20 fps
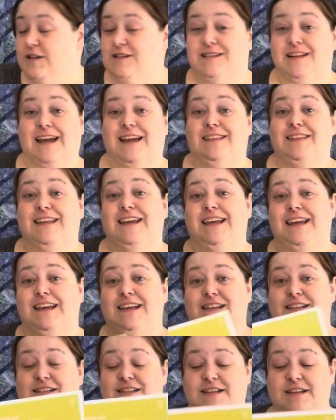like
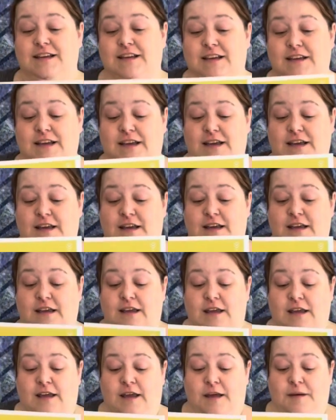these,
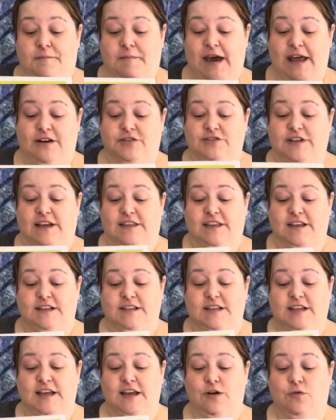patterns like
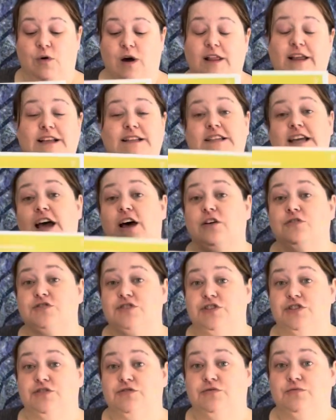this, well, it tells
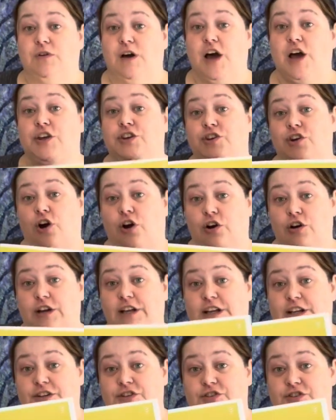you a
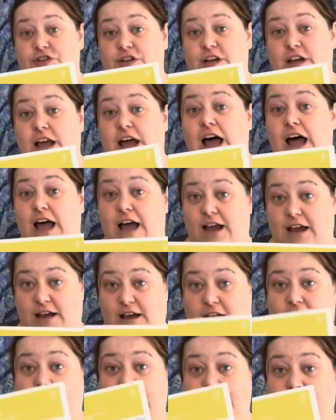yardage
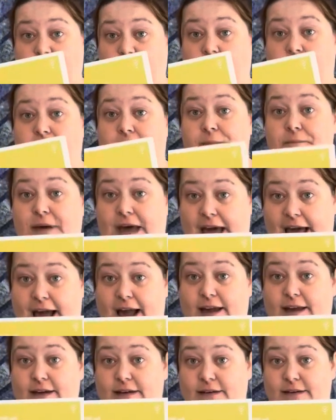item on the back,
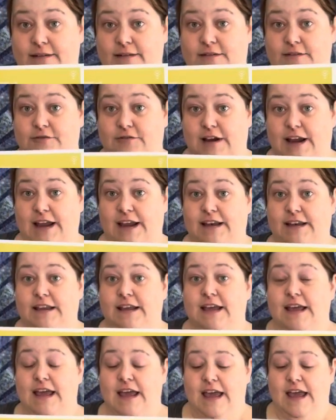right?
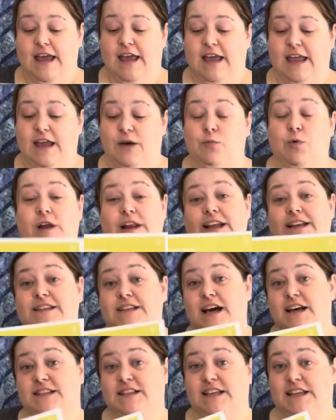What it
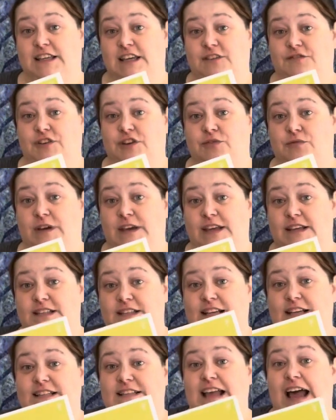doesn't give you is
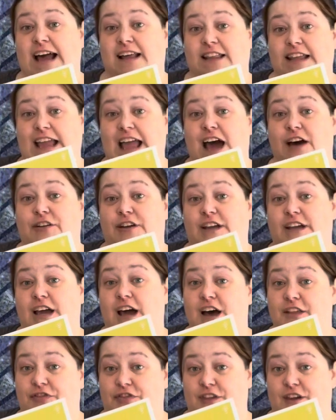exactly how to
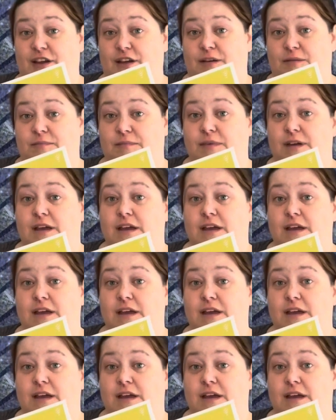cut them